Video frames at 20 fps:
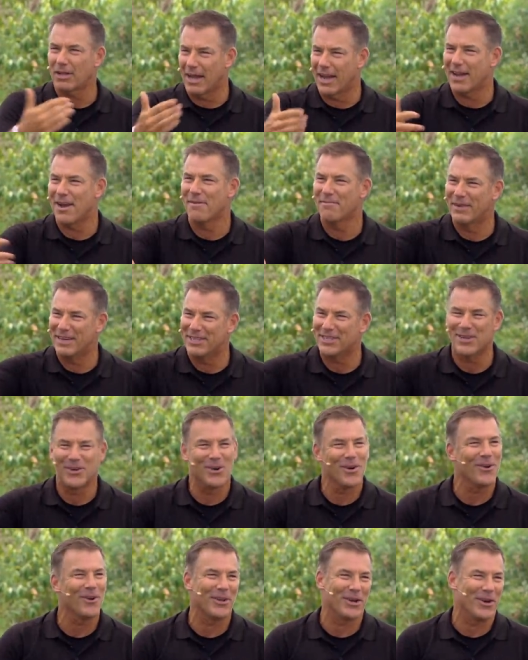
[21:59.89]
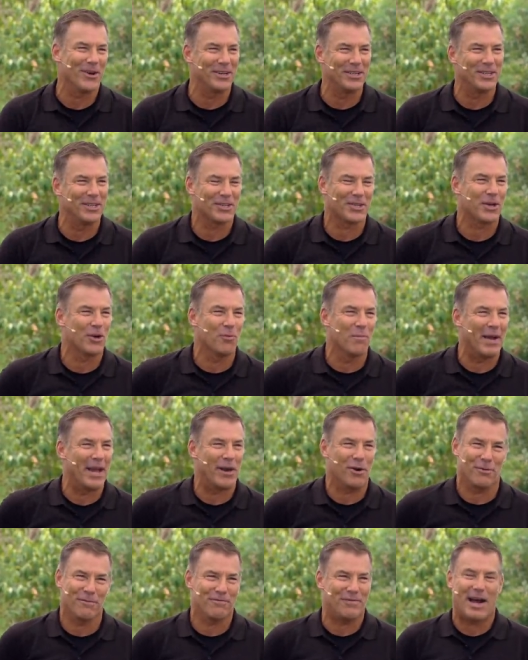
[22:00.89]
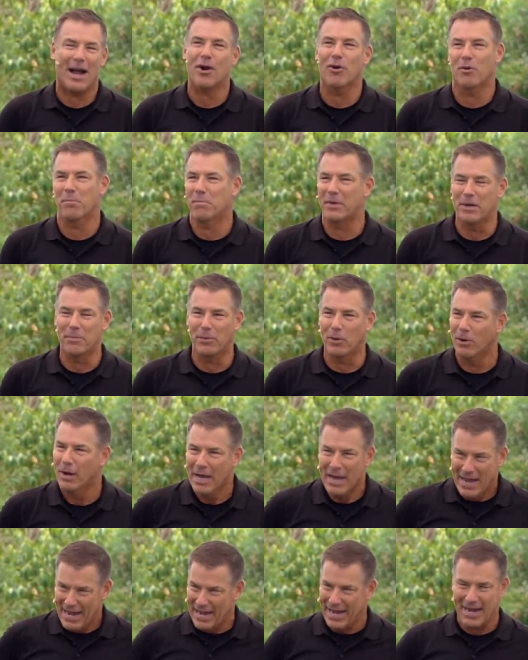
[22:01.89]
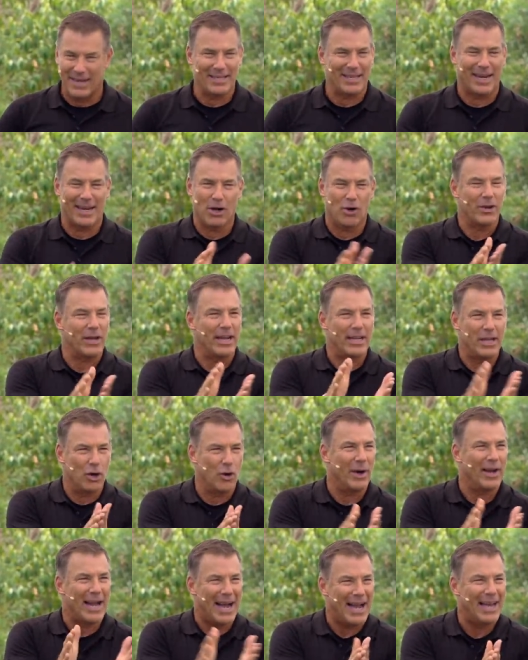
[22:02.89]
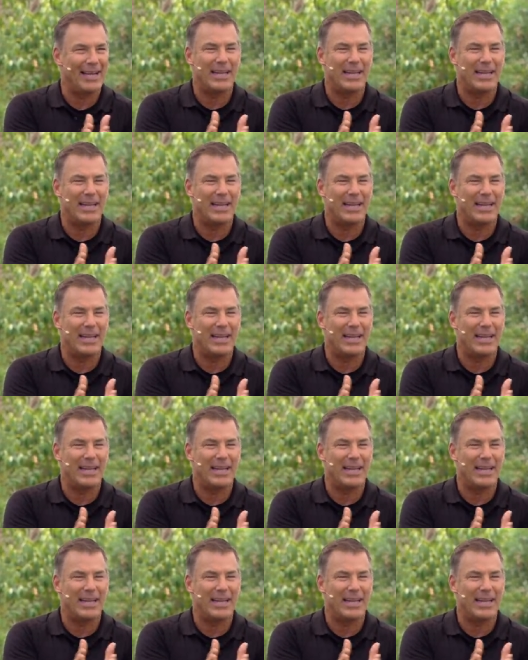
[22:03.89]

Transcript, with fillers: like I mentioned earlier and just go man on fire on people. And I was like, okay, you know what? I